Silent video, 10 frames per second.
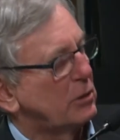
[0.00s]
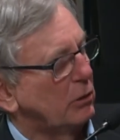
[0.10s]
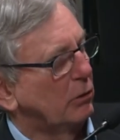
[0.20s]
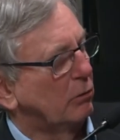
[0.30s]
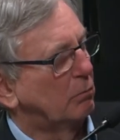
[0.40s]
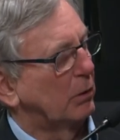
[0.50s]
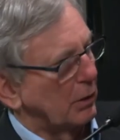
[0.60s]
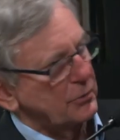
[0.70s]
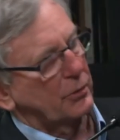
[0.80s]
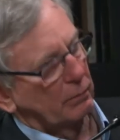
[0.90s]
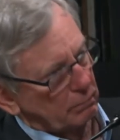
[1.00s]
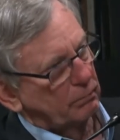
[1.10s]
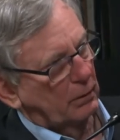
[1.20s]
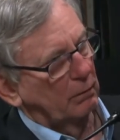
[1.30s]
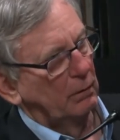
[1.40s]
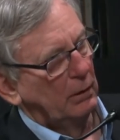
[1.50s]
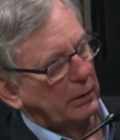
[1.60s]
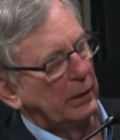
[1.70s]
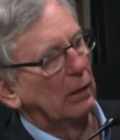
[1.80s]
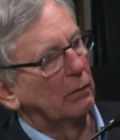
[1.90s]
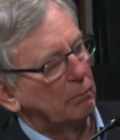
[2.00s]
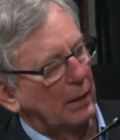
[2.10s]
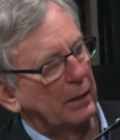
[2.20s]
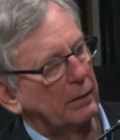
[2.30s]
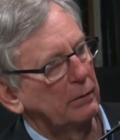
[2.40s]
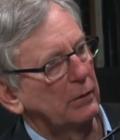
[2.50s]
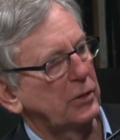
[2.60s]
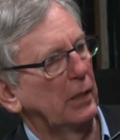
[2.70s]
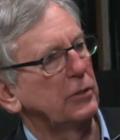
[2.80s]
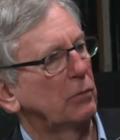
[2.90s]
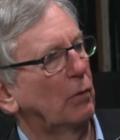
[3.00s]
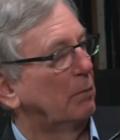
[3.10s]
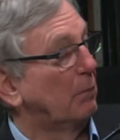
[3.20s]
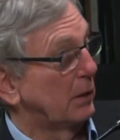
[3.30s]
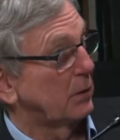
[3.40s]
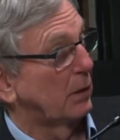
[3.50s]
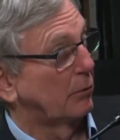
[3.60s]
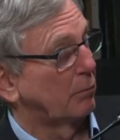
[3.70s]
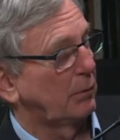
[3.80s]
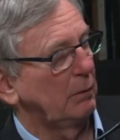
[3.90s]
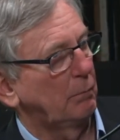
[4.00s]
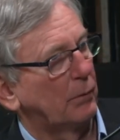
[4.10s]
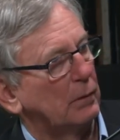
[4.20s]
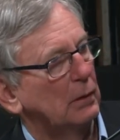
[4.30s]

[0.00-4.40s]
to you, but also, con- you know, by extension, what it meant to other people.